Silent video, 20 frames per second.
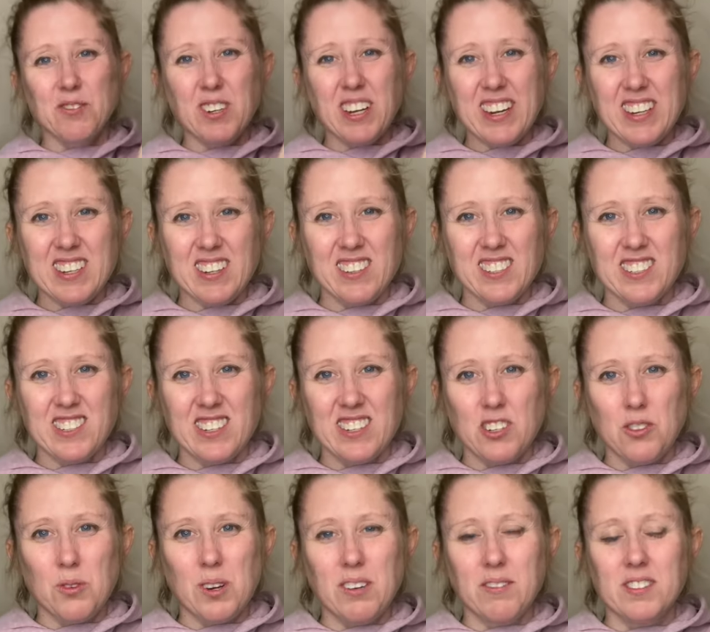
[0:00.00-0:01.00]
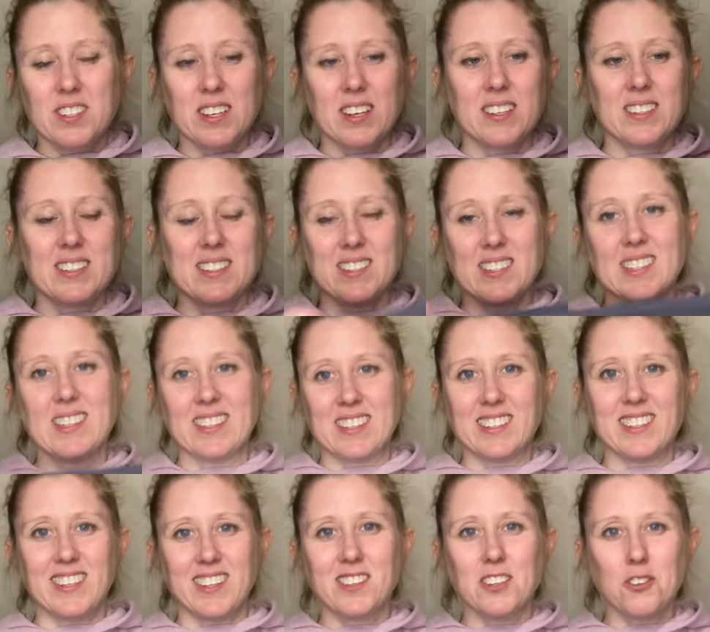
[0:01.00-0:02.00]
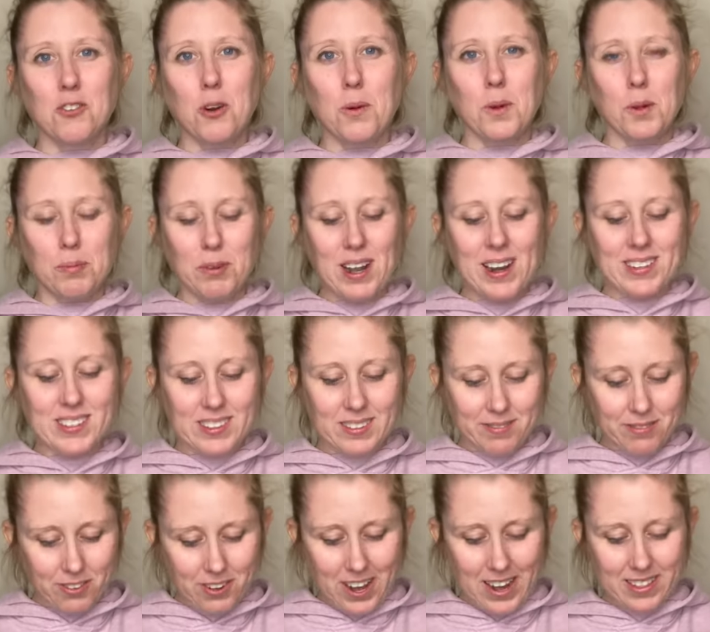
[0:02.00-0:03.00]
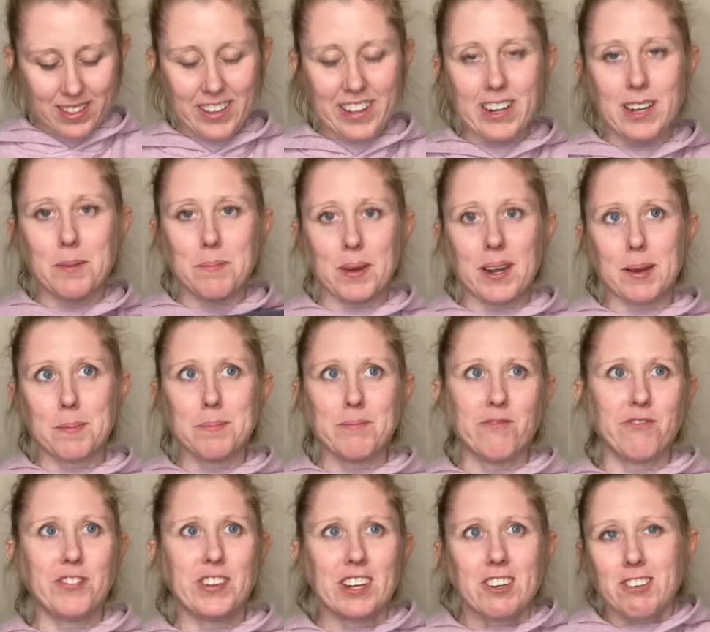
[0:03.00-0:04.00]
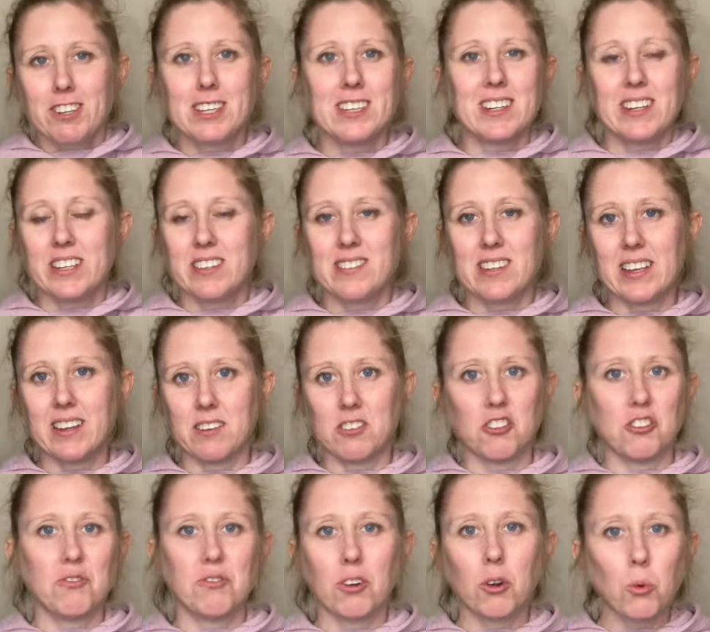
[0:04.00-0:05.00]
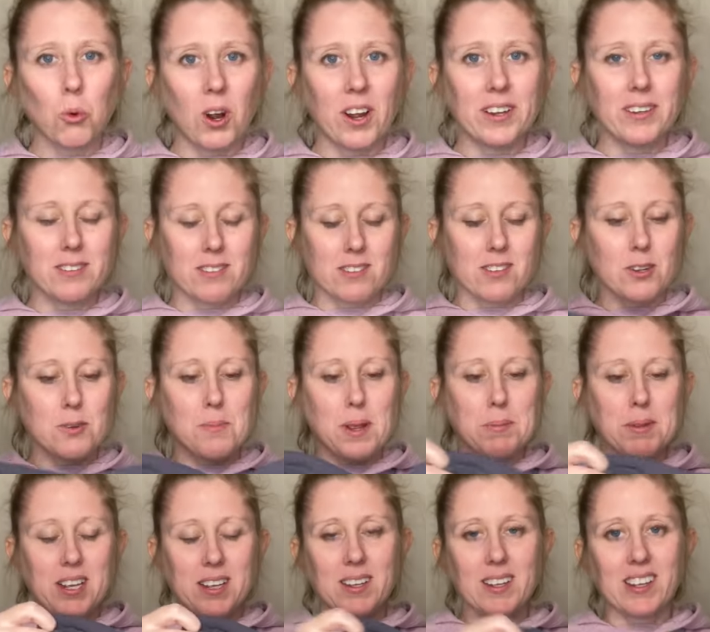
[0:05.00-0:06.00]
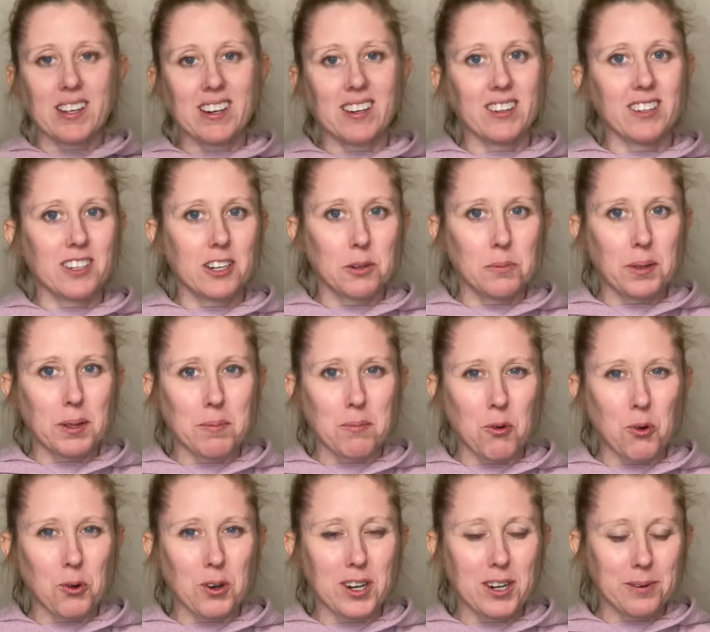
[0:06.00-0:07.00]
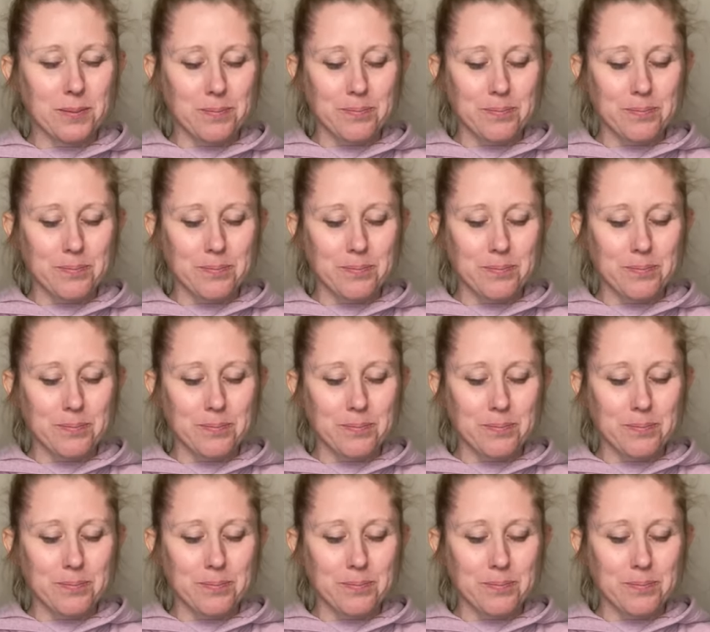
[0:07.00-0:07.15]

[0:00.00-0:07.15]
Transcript: were $8.12, the normal pricing for Athleta, but I'm figuring it's like a 2-for-1, so maybe I could get a little bit more.